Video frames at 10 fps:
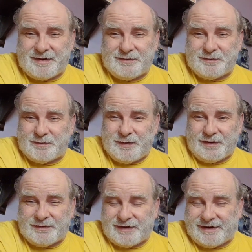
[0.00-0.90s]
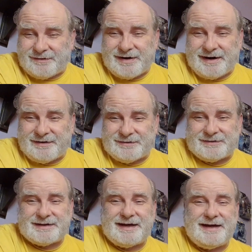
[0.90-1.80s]
wandering
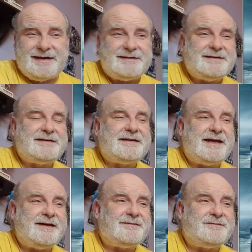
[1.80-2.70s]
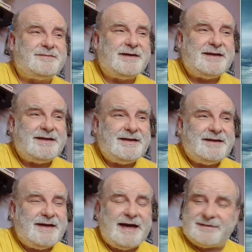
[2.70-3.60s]
around. And
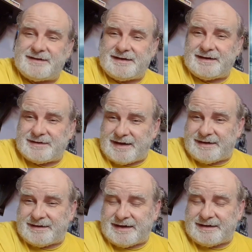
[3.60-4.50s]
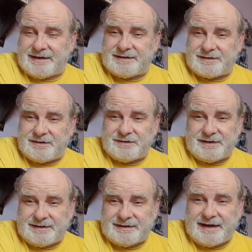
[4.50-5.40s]
I think it is good
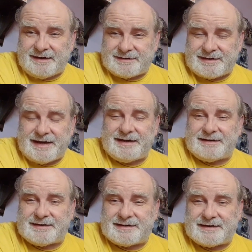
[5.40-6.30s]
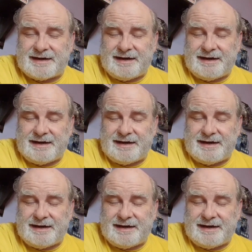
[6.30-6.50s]
in that sense.